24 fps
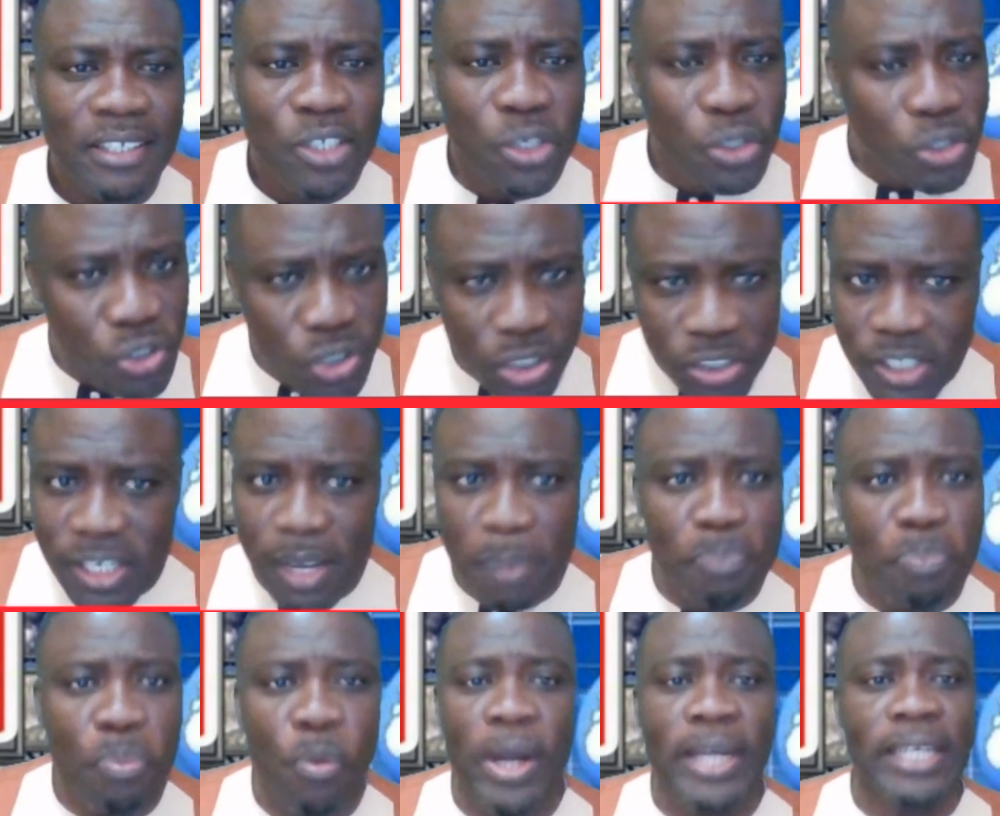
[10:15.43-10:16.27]
You're just
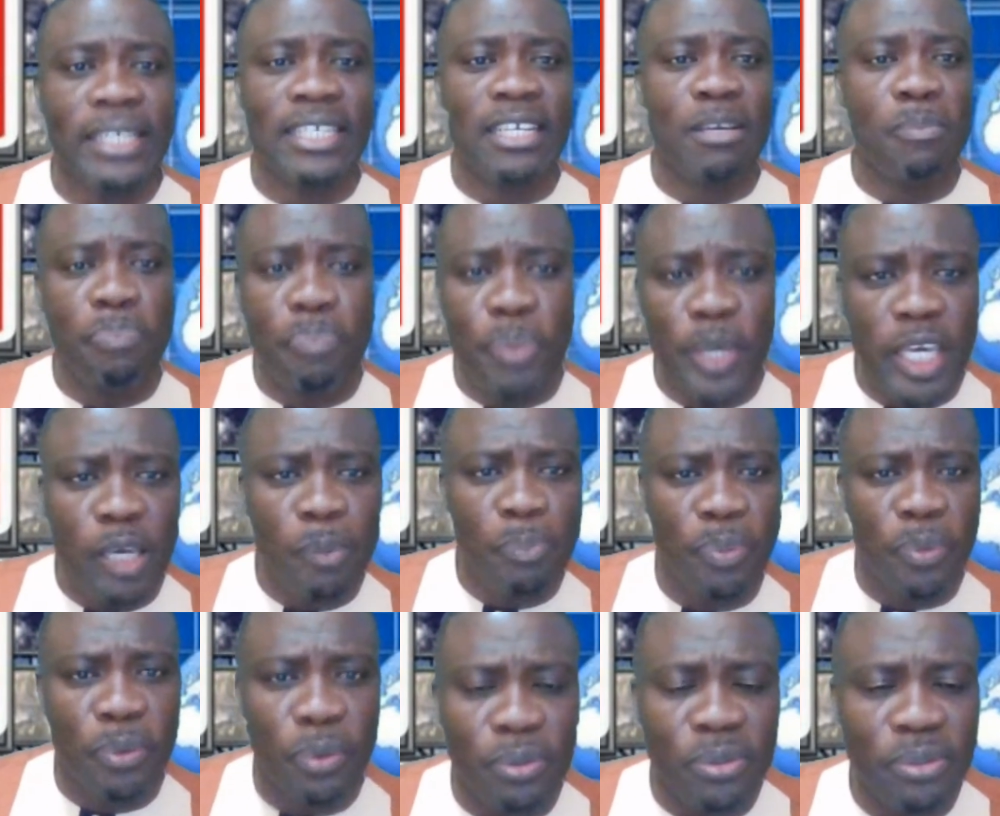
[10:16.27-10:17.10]
appointing
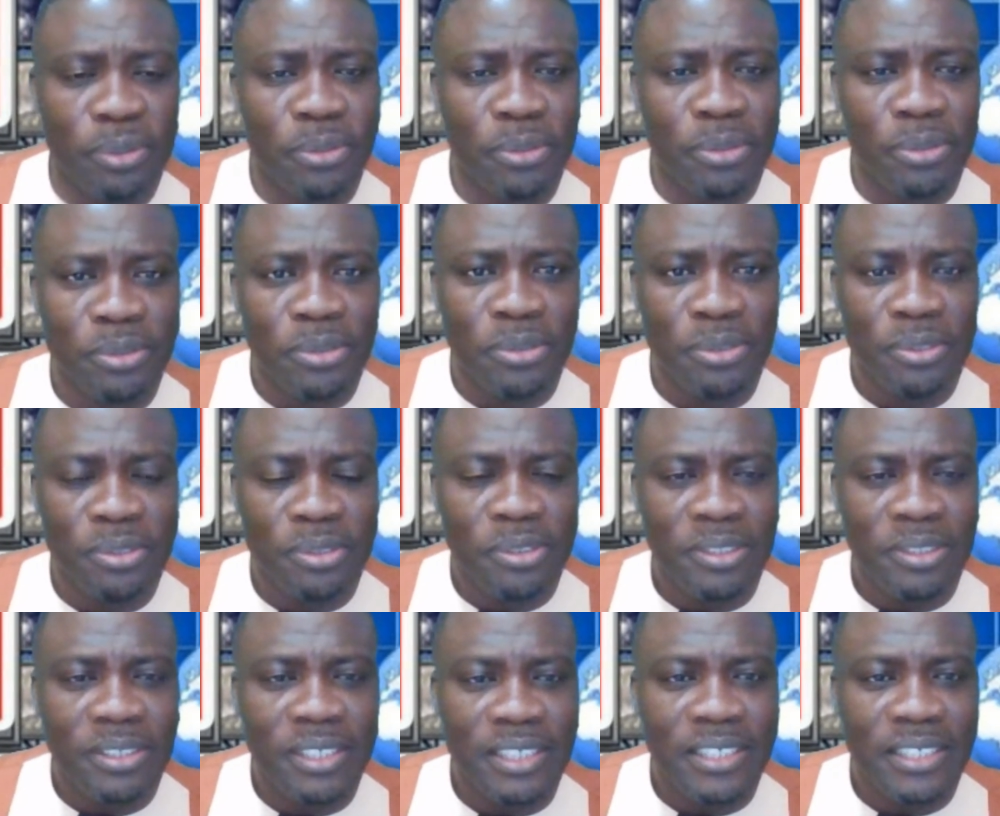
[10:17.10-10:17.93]
people.
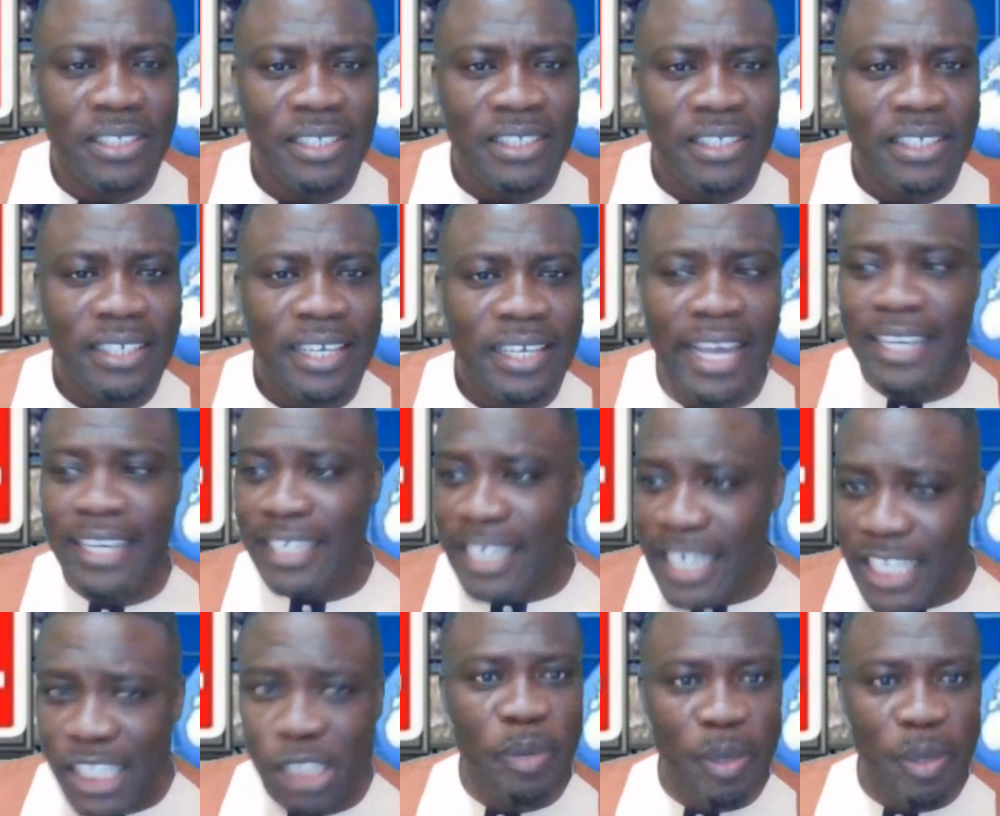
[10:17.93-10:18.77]

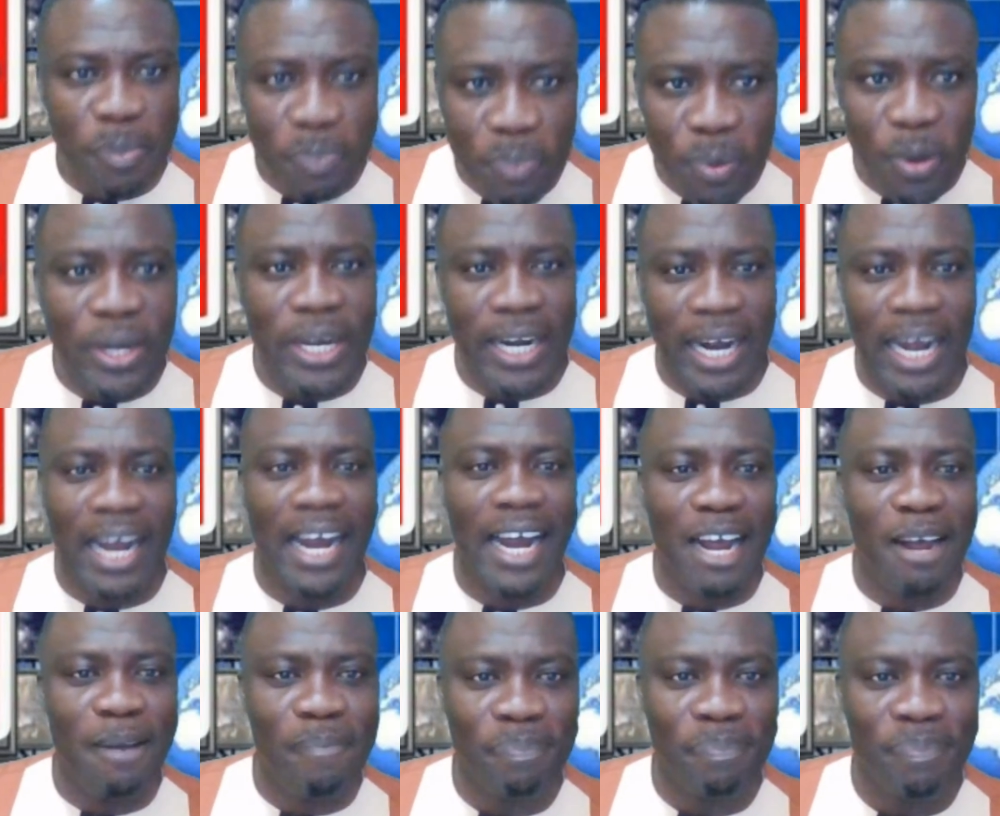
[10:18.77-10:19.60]
And these people
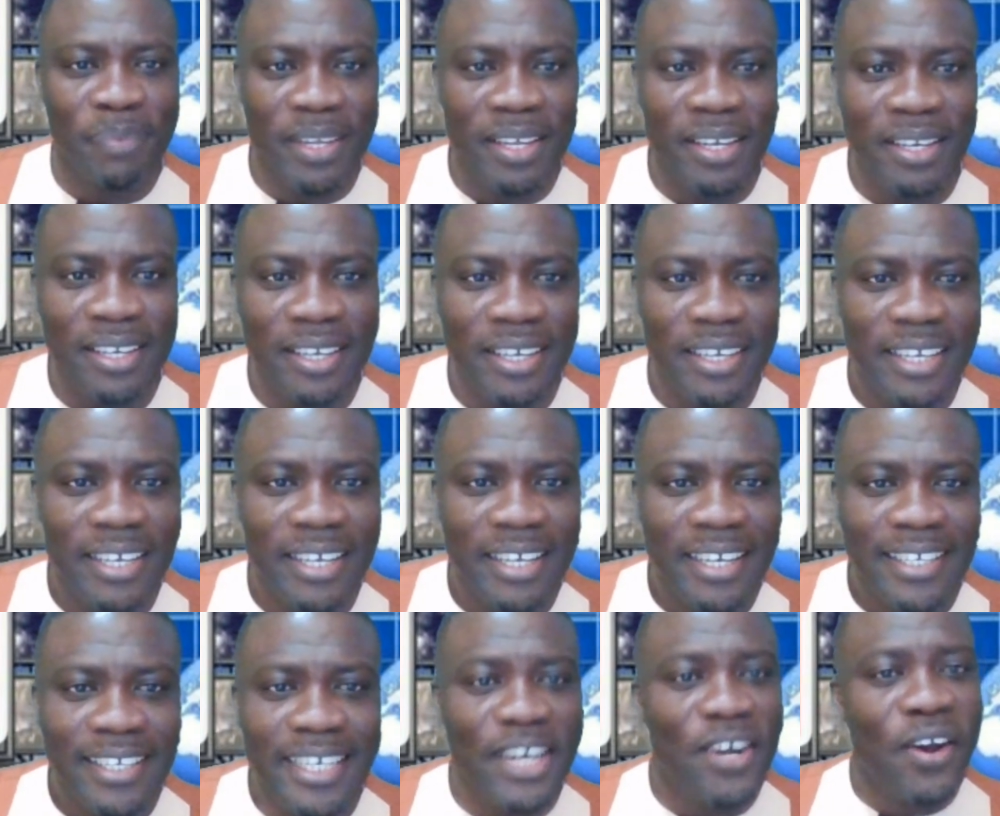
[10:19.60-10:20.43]
come,
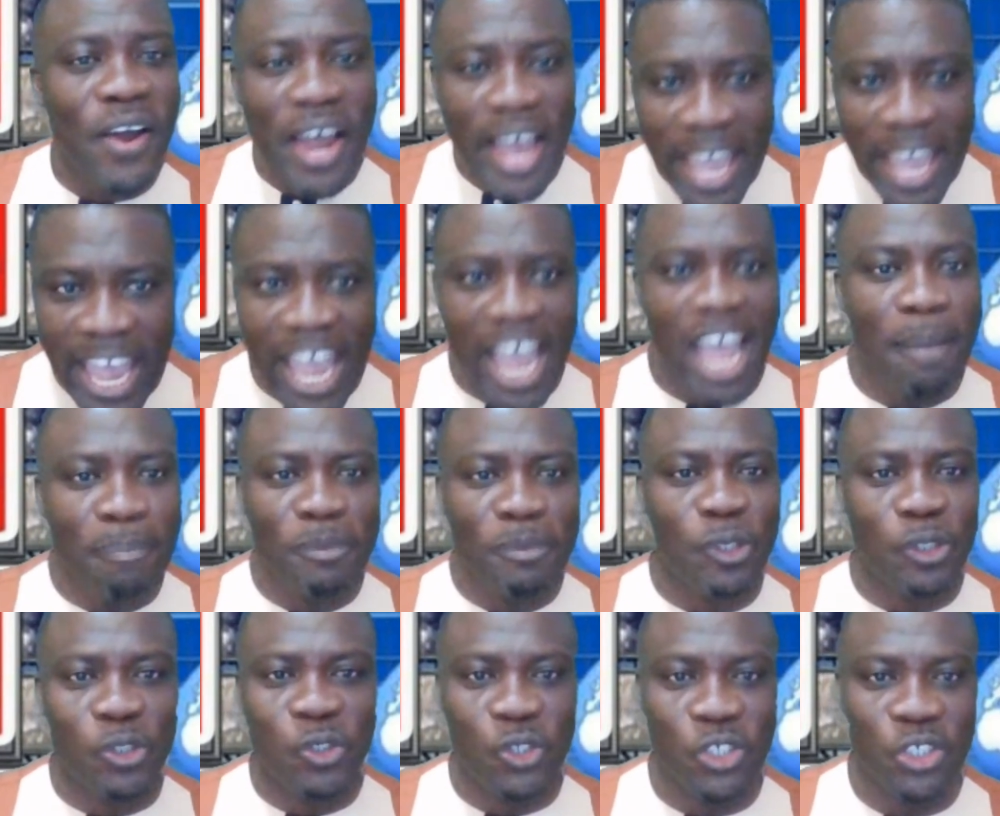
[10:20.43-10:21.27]
they don't
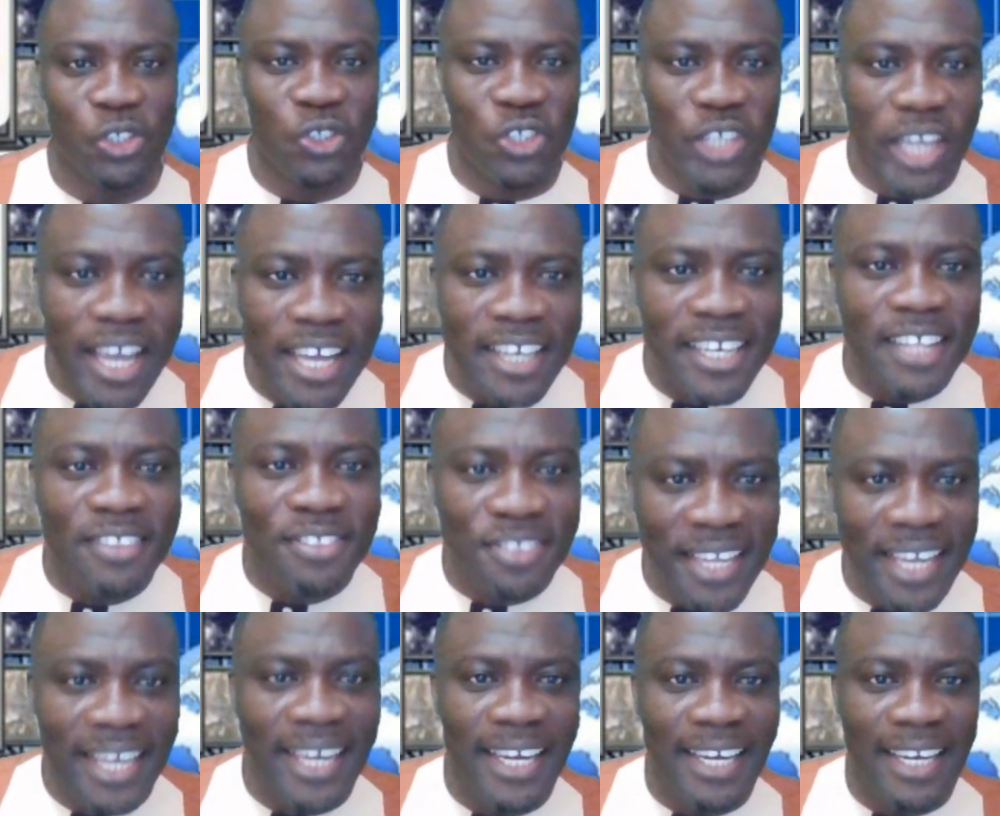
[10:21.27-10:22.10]
have to change
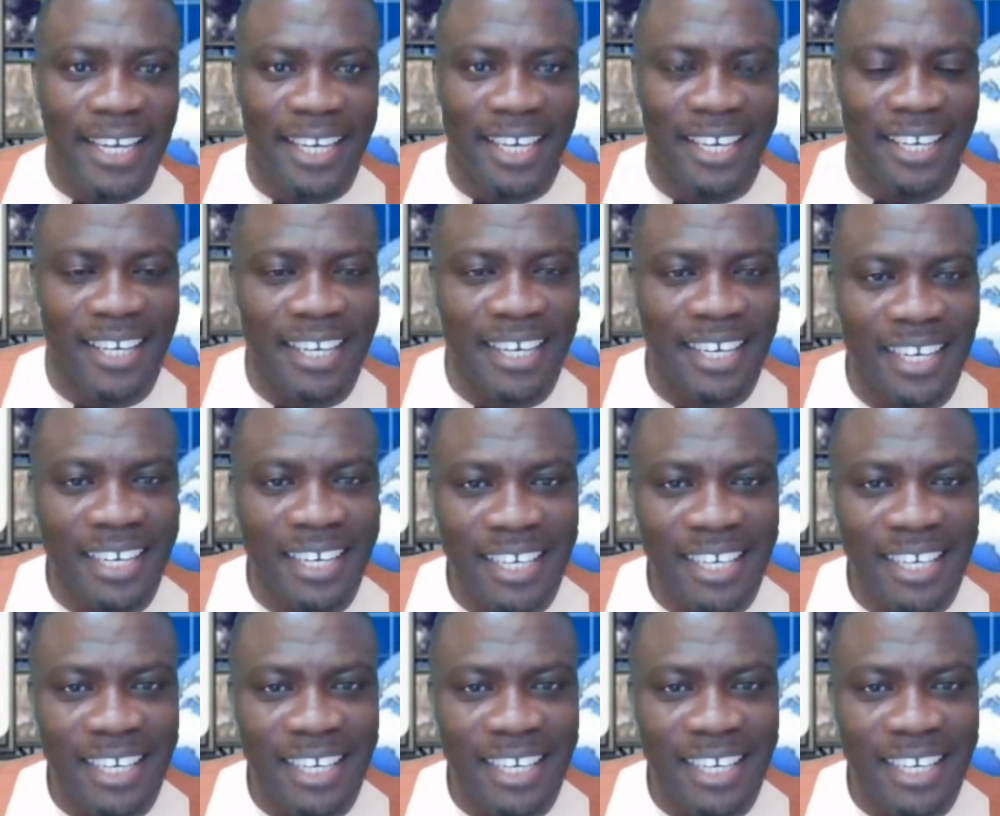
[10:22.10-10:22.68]
anything.